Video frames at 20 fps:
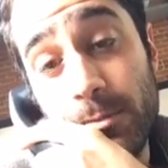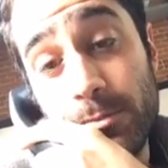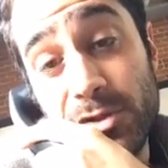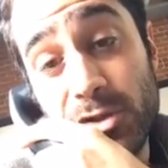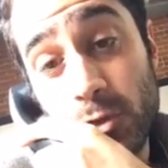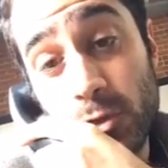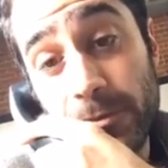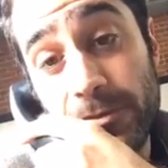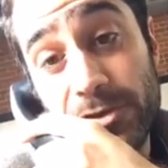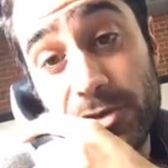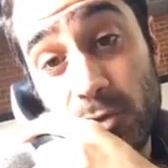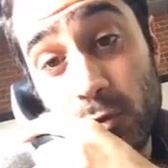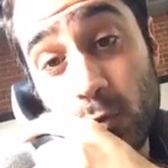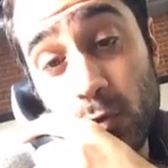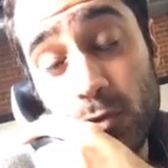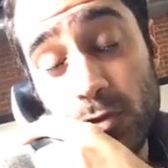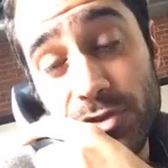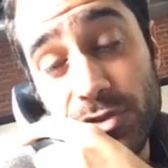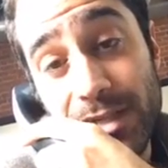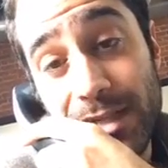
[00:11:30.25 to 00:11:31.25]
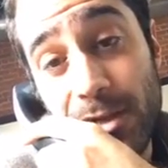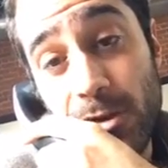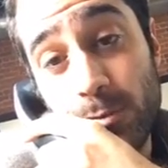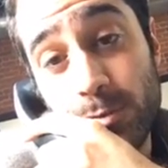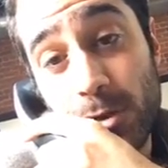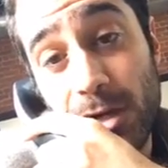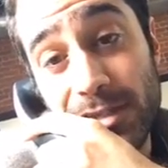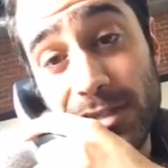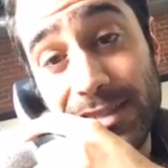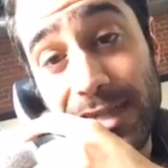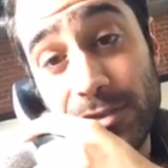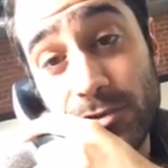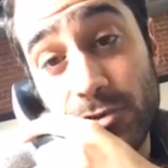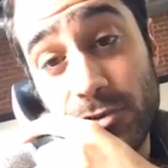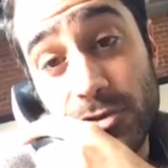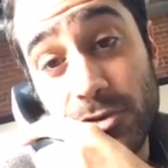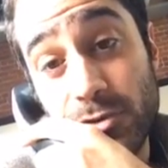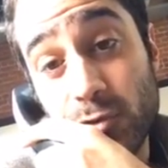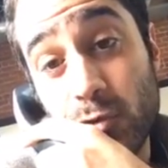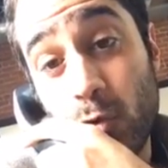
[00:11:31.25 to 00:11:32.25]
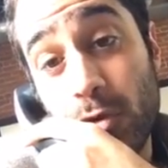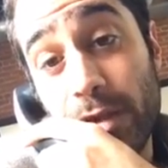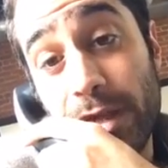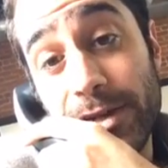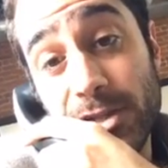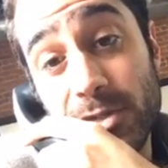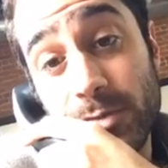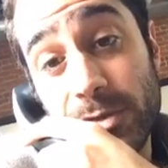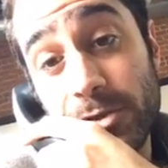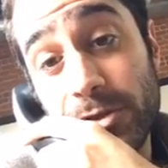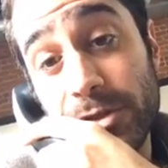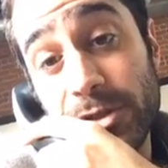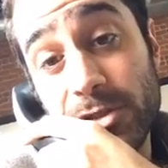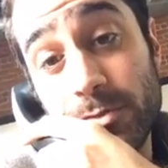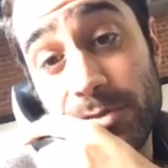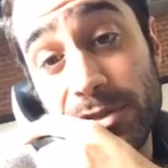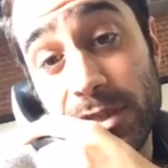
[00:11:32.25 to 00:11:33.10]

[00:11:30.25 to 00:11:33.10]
surface tools that help broadcasters control that experience.